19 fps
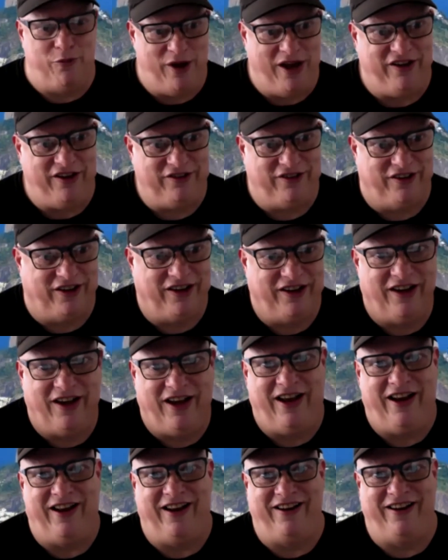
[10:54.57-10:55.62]
pacing,
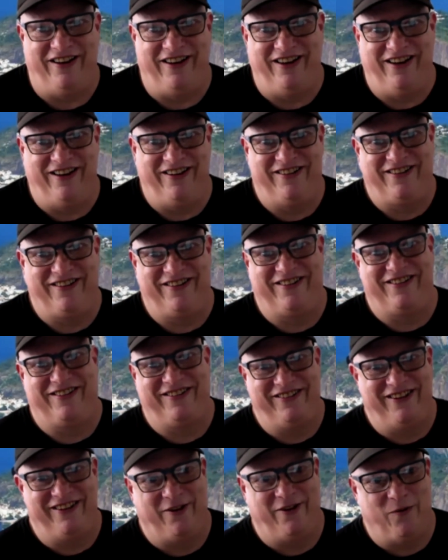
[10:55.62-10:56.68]
and it's
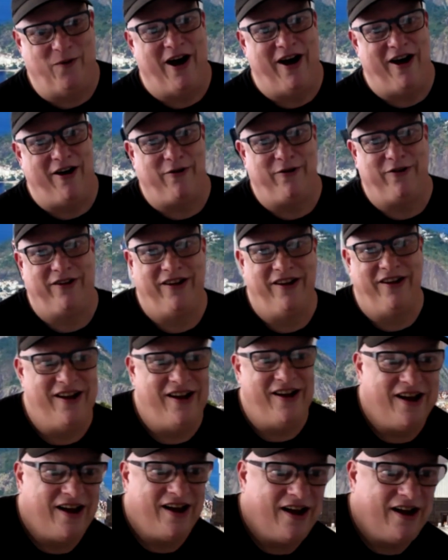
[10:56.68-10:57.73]
like wow,
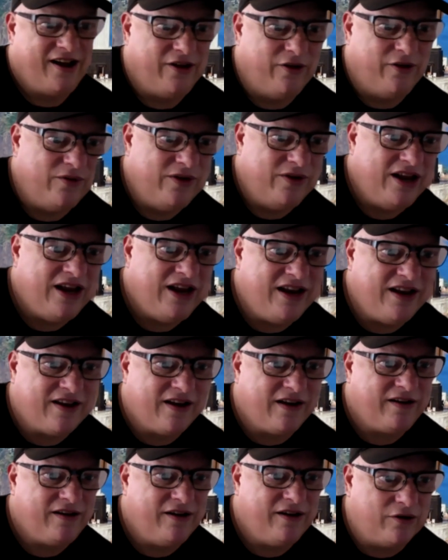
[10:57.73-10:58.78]
you need to
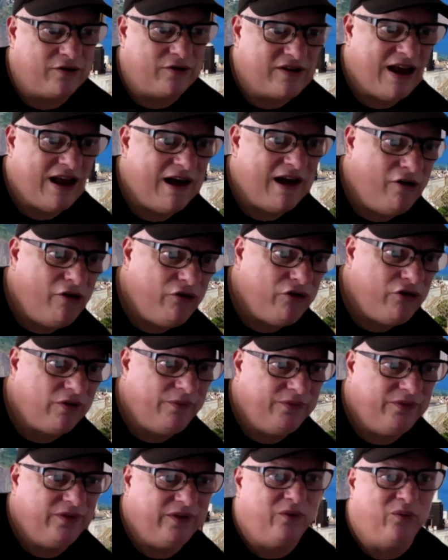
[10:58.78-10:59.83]
you know tell.
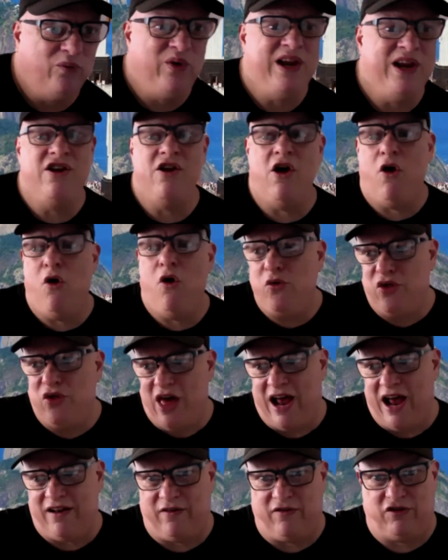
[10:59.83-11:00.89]
We know
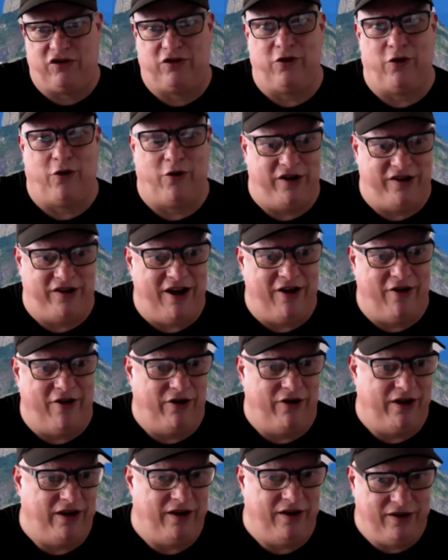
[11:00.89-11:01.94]
that
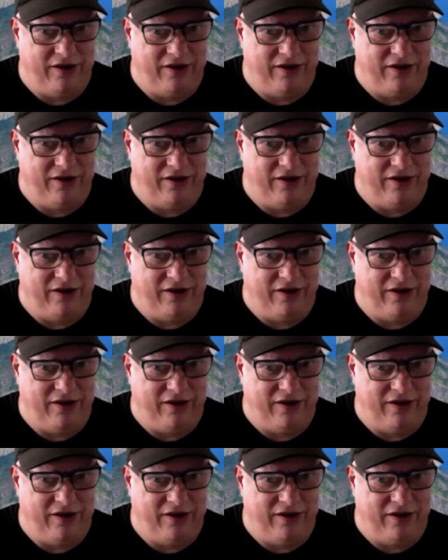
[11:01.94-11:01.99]
storytelling